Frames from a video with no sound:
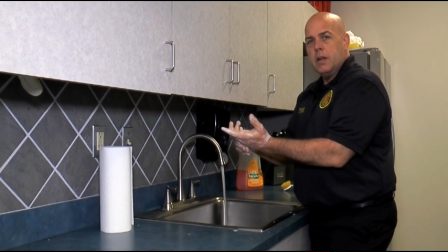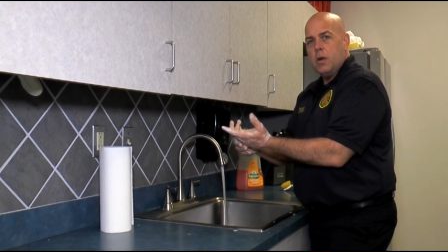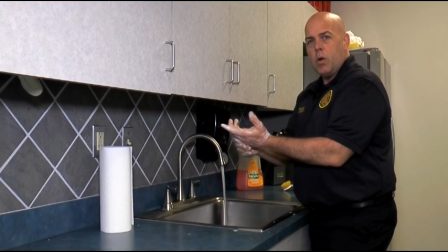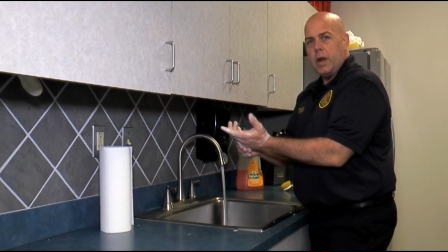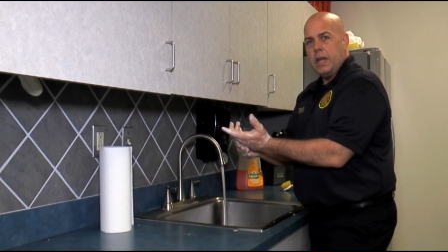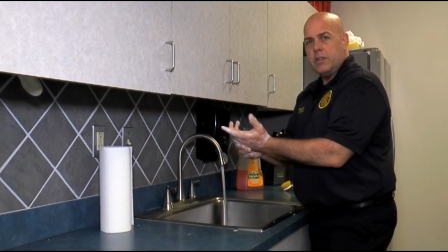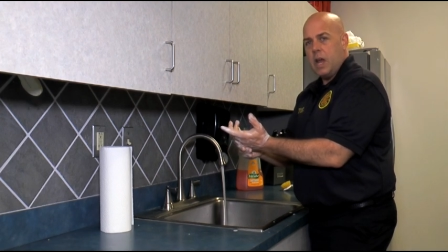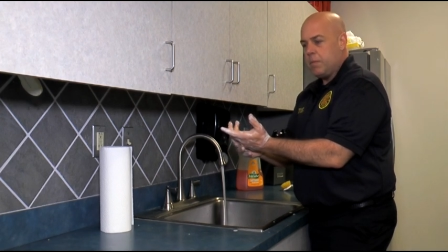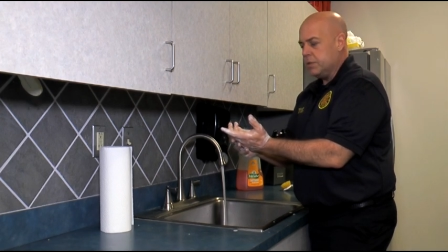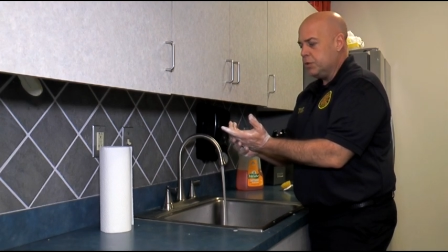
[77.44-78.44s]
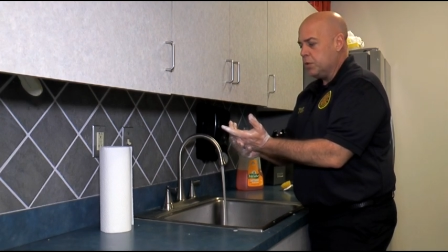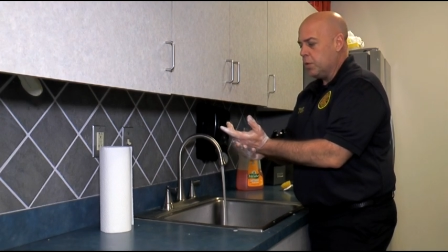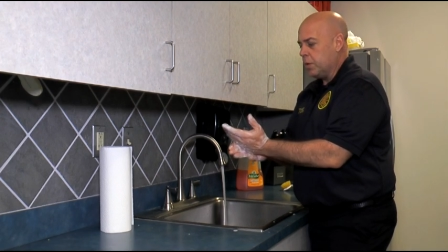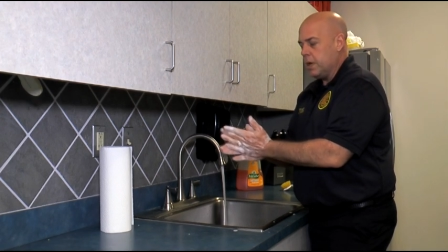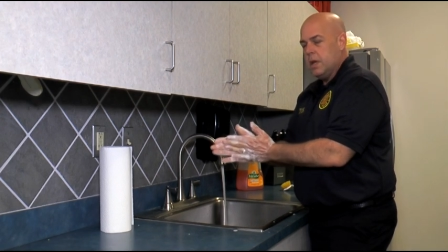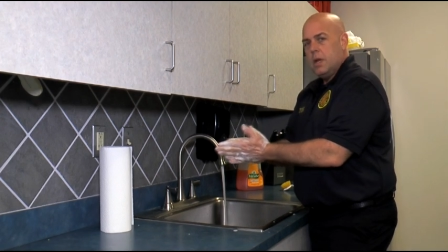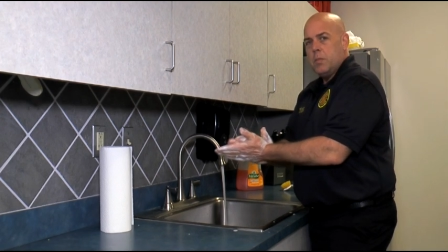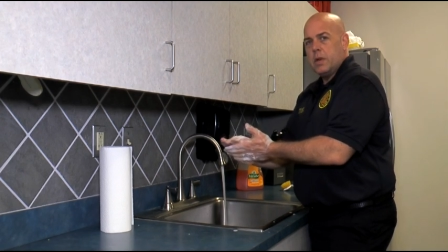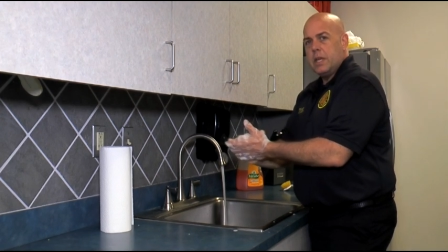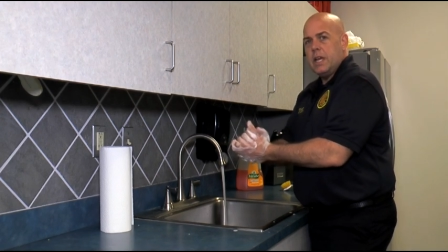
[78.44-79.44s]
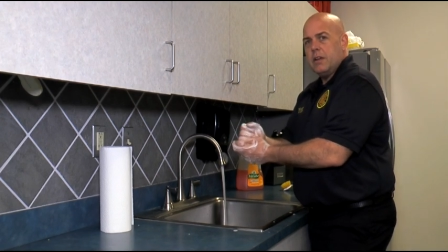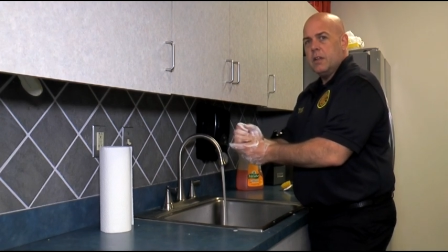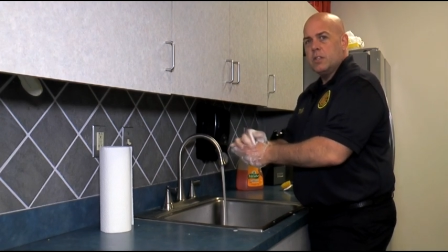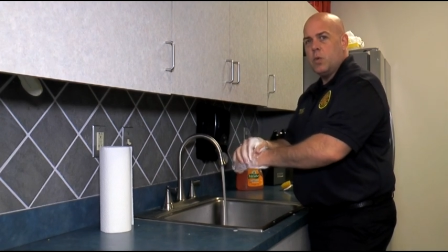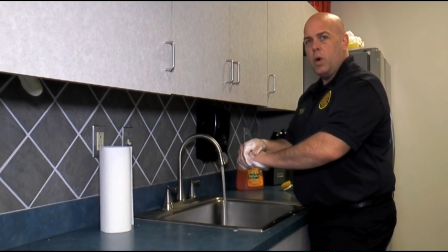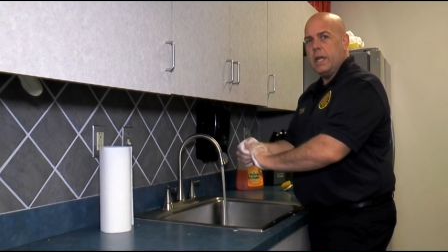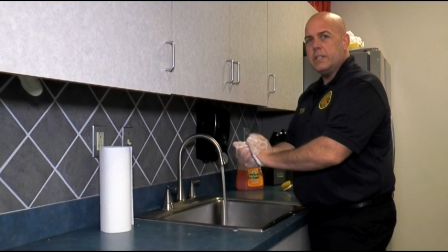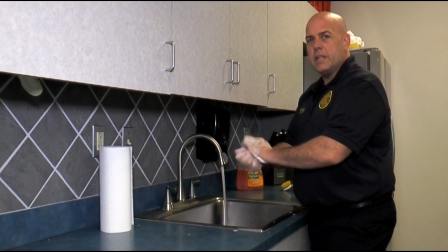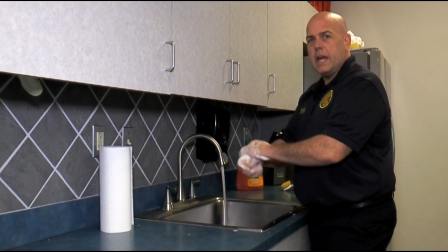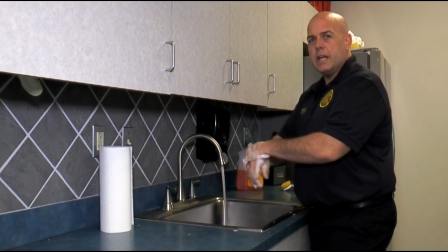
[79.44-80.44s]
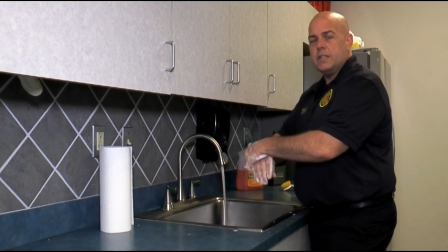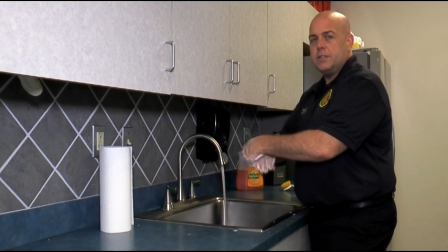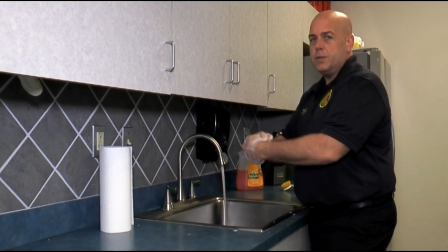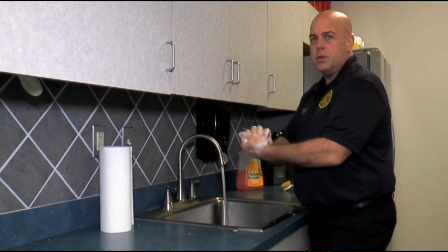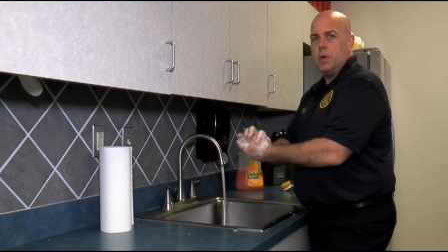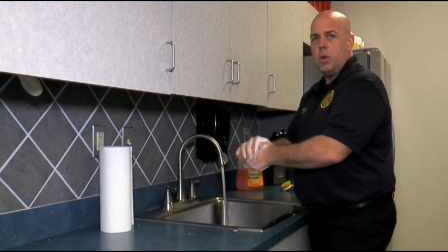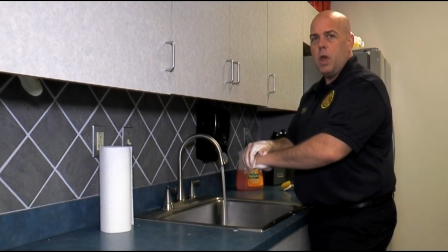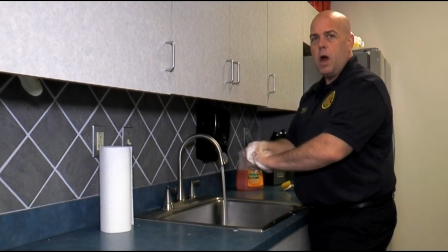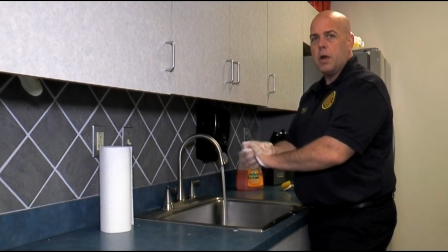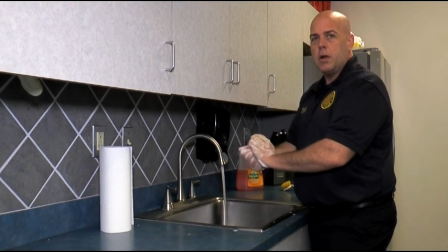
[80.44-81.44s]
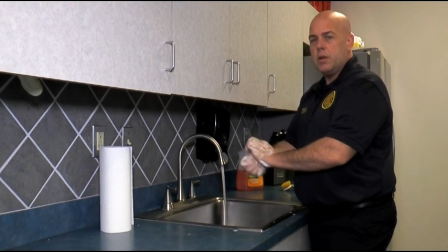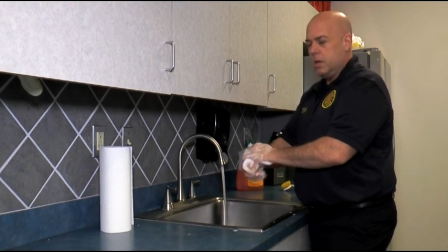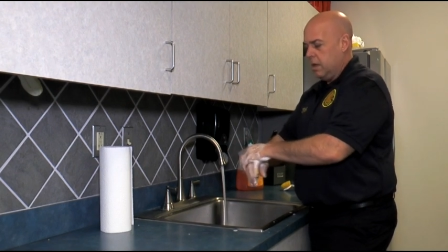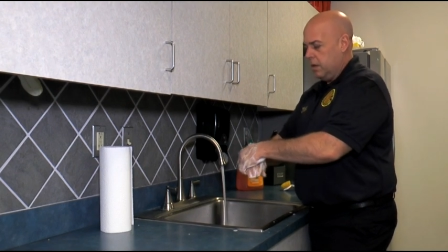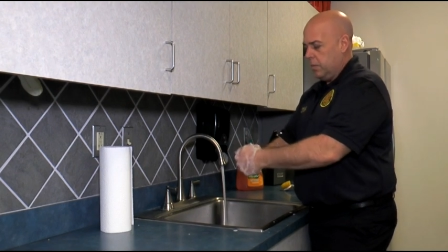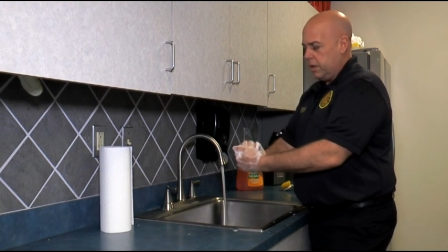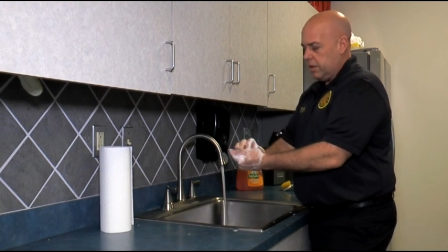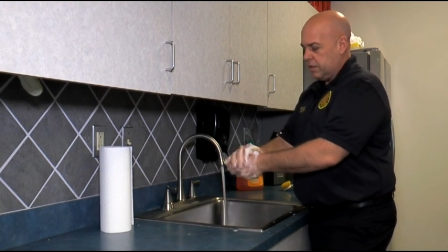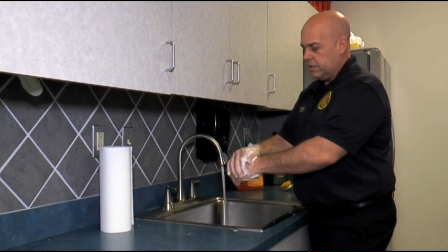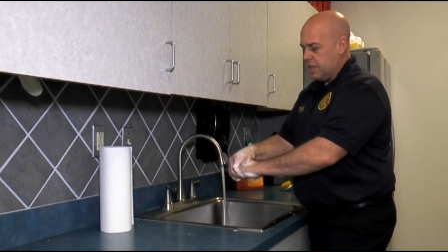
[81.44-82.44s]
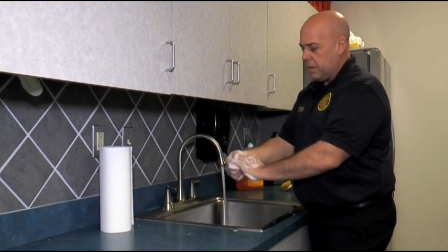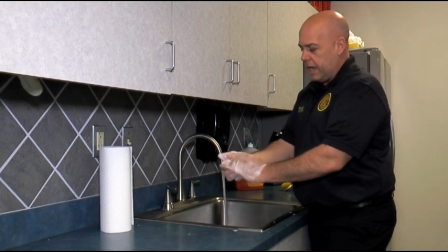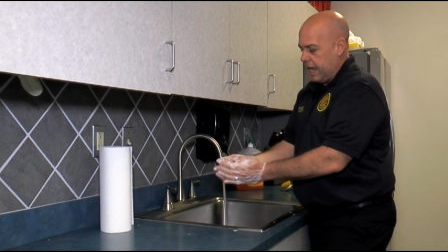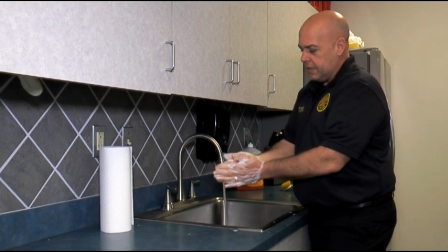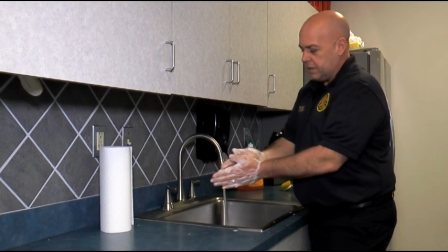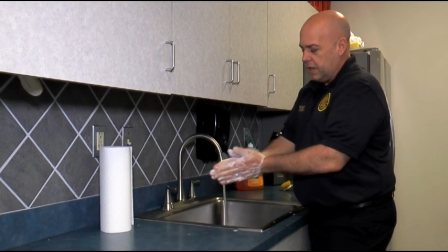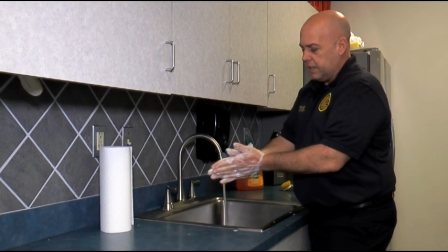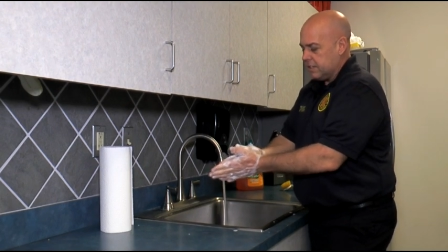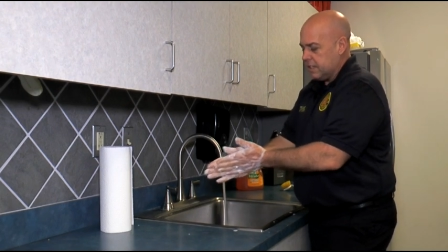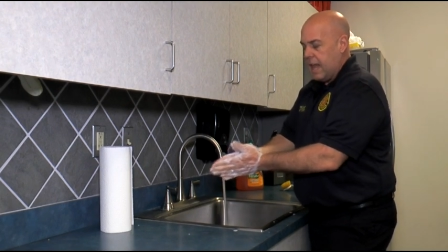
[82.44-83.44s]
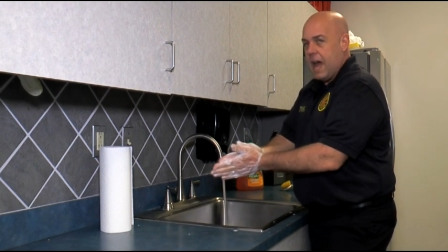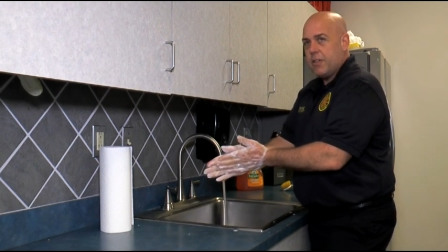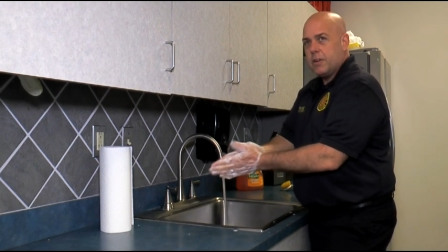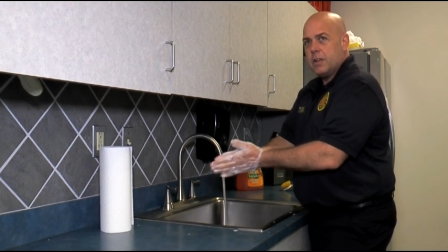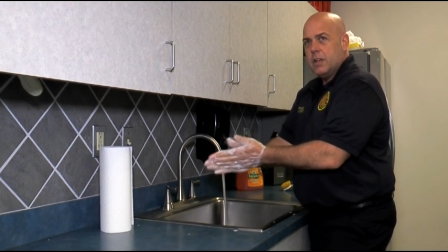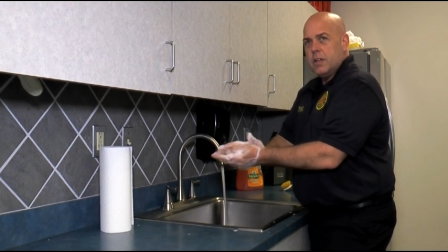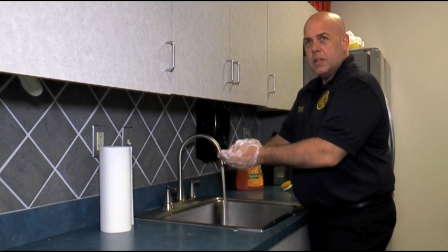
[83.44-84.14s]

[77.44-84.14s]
or any type of jewelry. But again, 20 seconds, you can go longer, but you can see my hands are nice and lathered.